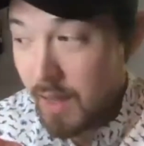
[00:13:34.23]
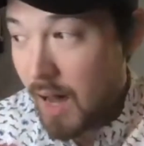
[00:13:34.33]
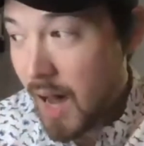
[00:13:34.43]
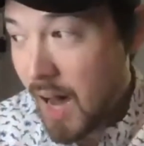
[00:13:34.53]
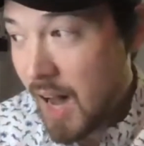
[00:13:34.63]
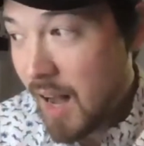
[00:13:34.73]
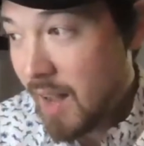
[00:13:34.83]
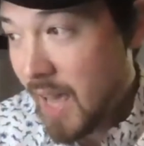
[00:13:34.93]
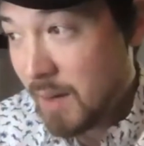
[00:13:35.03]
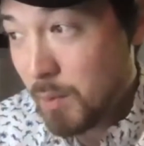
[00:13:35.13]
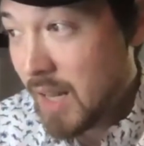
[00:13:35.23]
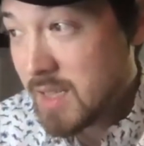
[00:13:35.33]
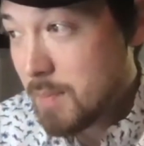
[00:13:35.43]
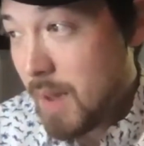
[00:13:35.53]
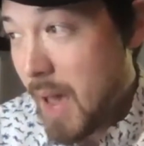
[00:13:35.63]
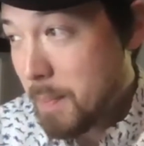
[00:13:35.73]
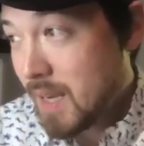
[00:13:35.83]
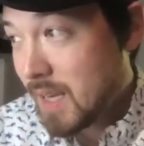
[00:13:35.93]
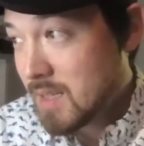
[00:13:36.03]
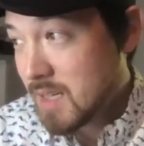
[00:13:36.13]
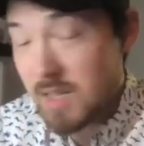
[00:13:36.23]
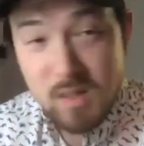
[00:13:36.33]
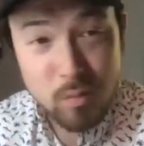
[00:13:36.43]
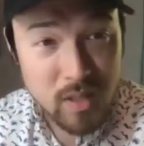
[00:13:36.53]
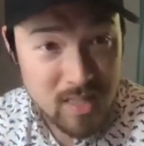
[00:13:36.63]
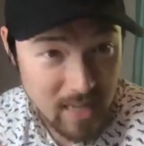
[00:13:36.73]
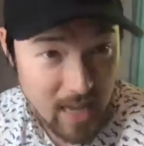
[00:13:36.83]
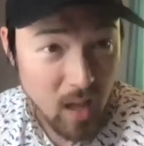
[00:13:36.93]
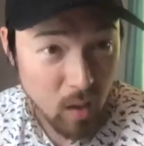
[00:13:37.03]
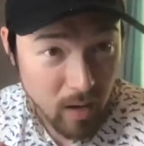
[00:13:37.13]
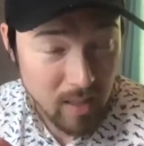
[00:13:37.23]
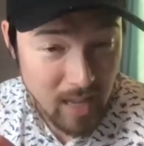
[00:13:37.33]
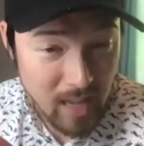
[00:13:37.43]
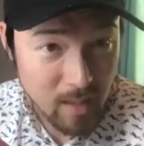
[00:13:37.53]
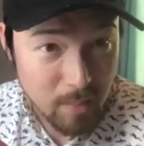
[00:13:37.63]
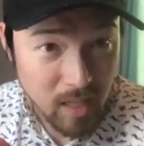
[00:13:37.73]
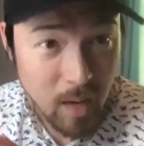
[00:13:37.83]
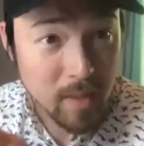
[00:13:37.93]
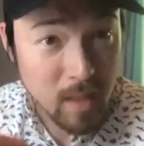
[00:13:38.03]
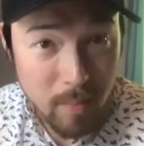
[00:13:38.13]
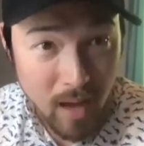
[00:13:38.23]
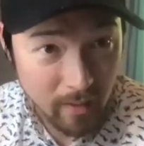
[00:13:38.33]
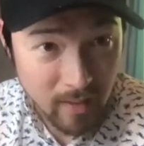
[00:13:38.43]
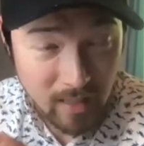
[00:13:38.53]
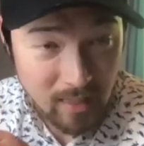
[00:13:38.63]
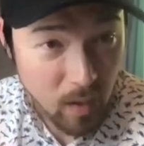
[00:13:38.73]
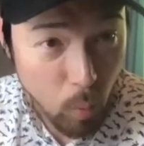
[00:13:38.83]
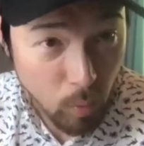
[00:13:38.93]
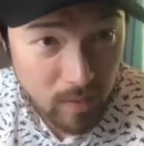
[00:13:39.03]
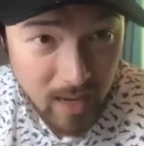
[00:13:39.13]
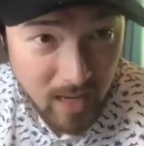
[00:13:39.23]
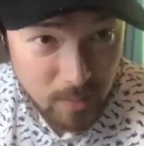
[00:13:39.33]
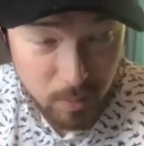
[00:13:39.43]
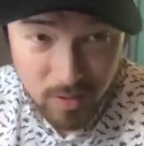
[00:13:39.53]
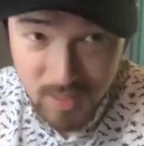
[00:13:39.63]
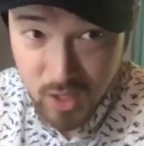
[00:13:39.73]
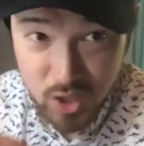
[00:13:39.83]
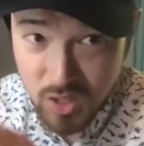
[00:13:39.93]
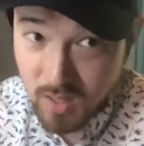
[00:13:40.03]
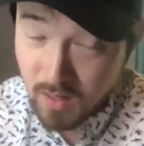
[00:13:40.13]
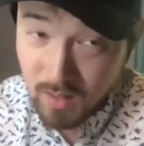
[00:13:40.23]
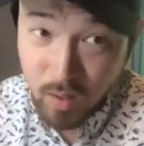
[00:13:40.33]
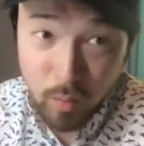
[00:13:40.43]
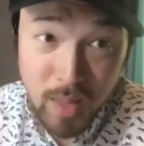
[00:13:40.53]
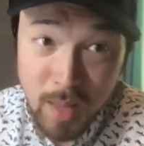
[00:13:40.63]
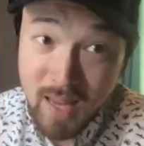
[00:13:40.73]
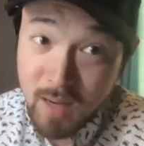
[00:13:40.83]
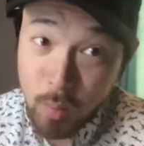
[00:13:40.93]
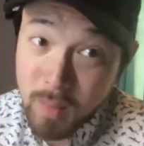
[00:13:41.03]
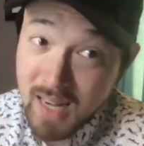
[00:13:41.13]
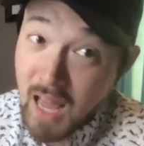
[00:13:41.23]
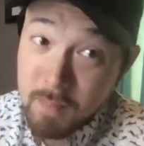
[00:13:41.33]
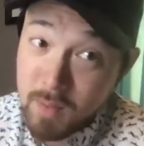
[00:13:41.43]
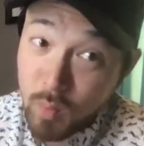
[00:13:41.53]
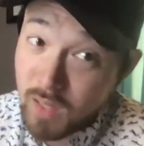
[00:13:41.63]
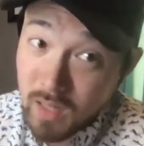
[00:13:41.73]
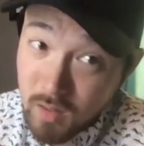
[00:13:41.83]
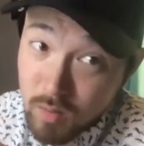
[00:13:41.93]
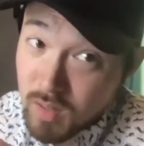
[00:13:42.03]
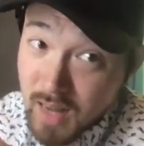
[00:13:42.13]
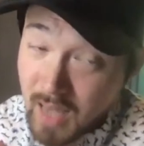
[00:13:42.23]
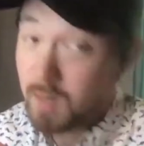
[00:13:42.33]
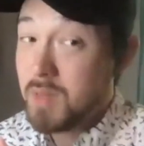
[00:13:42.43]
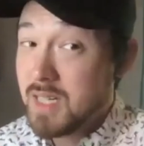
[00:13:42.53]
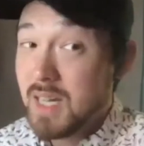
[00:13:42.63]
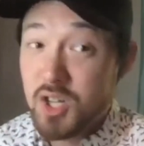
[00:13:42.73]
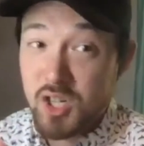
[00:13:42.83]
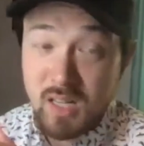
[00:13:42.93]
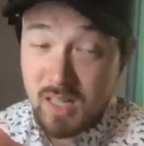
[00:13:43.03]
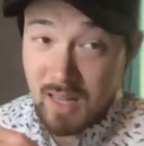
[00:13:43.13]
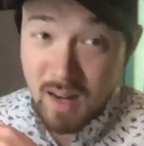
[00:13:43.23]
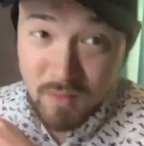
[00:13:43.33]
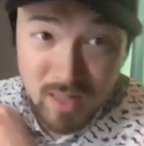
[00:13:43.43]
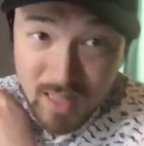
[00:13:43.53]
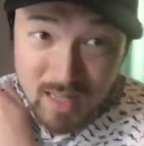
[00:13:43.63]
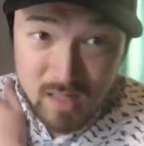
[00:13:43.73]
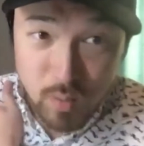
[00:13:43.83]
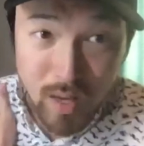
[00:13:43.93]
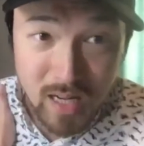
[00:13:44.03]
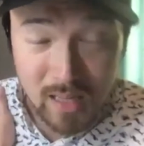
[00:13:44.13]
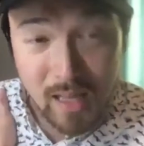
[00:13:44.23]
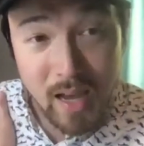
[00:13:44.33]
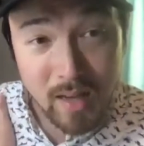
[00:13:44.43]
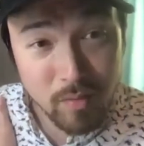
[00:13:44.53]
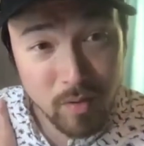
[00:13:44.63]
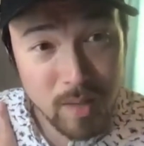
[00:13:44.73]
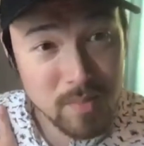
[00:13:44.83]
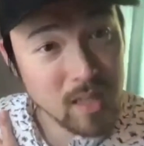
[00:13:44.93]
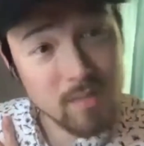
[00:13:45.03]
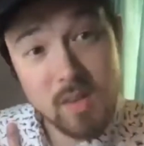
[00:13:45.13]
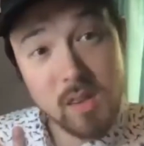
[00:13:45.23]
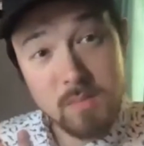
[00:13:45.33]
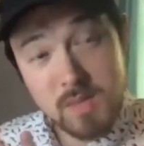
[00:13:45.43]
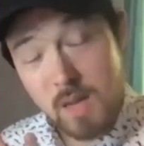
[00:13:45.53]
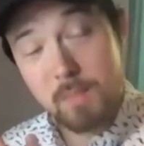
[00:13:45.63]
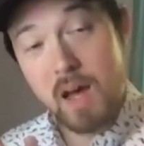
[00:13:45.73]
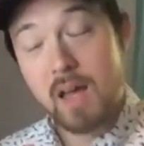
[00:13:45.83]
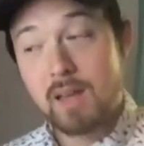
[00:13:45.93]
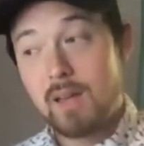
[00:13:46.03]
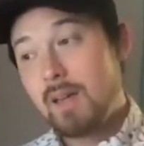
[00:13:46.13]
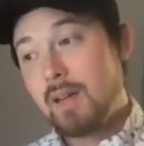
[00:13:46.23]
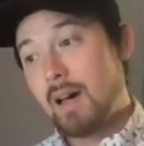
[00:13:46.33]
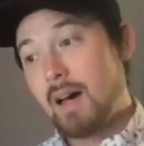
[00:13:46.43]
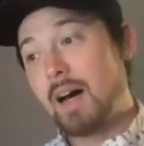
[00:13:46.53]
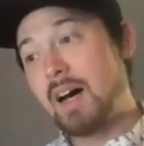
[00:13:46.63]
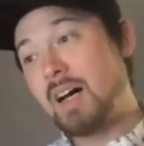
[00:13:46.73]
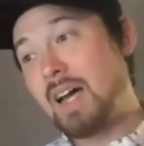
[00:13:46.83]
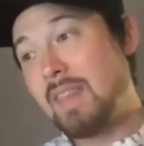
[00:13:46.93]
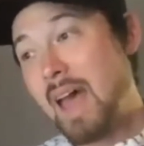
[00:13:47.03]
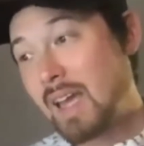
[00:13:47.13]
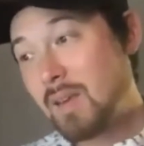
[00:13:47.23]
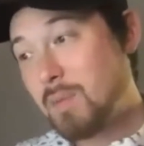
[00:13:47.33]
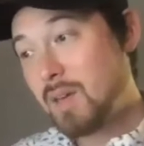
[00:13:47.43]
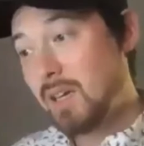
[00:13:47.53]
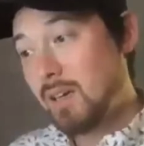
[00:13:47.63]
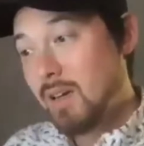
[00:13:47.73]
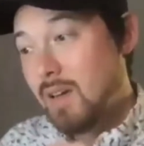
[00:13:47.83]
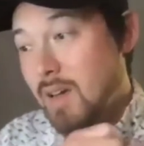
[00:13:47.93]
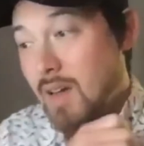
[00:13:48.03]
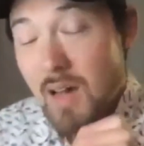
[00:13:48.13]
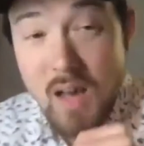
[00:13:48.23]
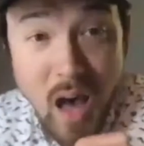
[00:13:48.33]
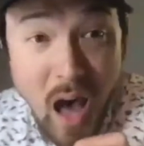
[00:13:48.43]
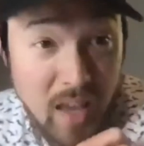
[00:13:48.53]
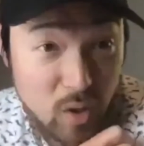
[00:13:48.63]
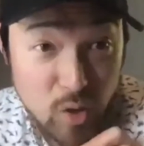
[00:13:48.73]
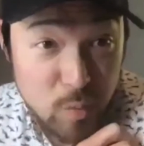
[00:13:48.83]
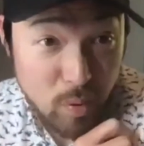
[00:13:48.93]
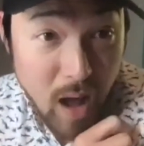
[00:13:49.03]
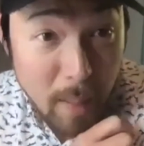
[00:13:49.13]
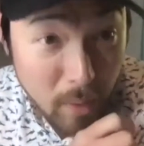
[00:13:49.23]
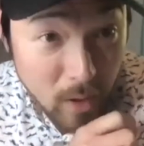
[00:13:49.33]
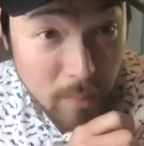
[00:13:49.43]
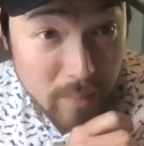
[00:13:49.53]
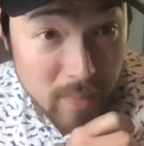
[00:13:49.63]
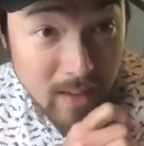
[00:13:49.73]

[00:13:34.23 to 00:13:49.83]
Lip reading: And what ends up happening is it doesn't really scale, right? They end up becoming the bottleneck. They hoard the expertise. Then, they may or may not be willing to do the documentation, and everything has to wait in line for them to give the thumbs up on. And that can be a huge problem.